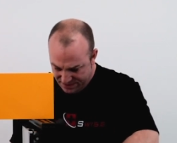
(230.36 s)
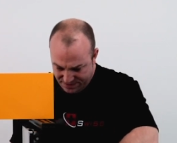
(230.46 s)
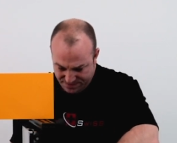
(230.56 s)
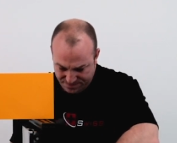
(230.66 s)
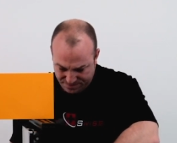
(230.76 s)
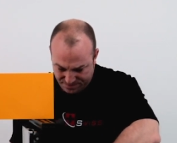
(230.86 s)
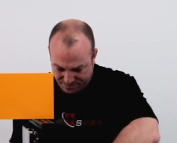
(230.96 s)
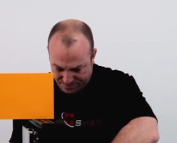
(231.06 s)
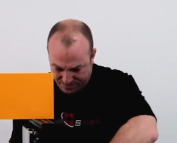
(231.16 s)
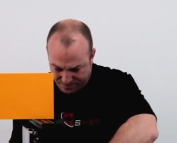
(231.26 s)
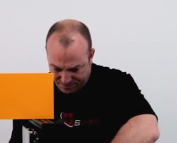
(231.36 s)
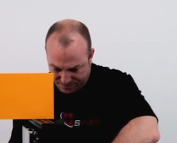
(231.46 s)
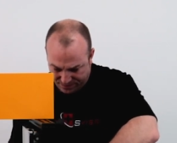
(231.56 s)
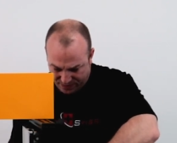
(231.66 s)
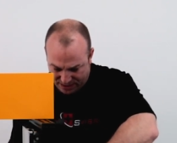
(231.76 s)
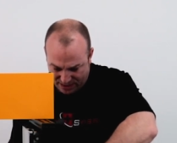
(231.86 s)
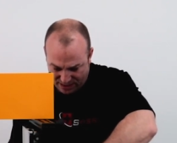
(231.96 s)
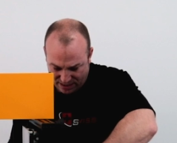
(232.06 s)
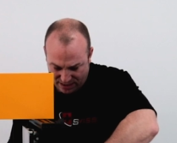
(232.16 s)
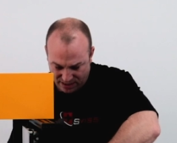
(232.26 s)

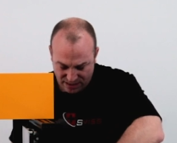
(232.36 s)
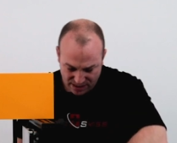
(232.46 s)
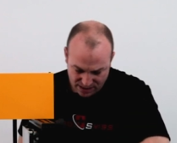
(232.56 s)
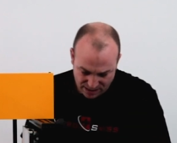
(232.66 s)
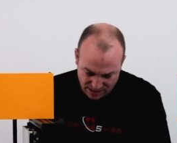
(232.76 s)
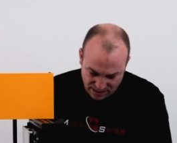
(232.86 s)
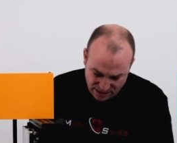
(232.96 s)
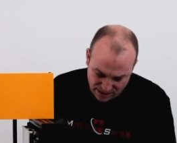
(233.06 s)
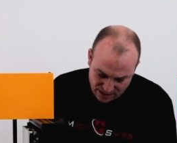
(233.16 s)
Nobody speaks.